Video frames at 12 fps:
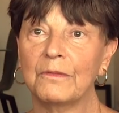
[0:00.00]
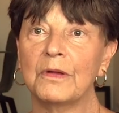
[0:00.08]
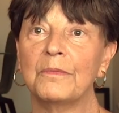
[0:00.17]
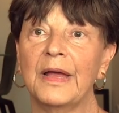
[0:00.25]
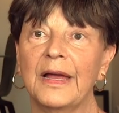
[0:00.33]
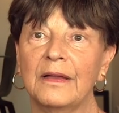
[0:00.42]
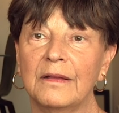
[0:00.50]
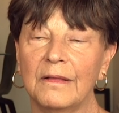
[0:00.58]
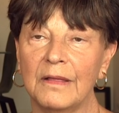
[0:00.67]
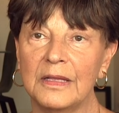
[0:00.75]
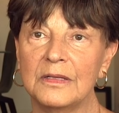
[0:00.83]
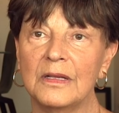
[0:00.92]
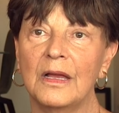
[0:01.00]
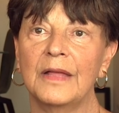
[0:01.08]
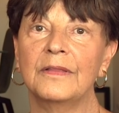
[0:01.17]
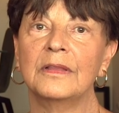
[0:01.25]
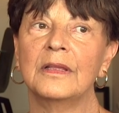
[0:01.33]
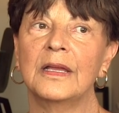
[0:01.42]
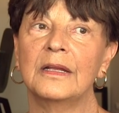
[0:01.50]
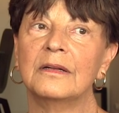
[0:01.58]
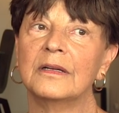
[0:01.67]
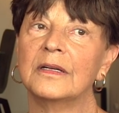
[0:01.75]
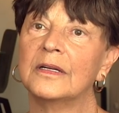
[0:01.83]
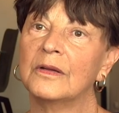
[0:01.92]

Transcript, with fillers: We're so. back and, and, and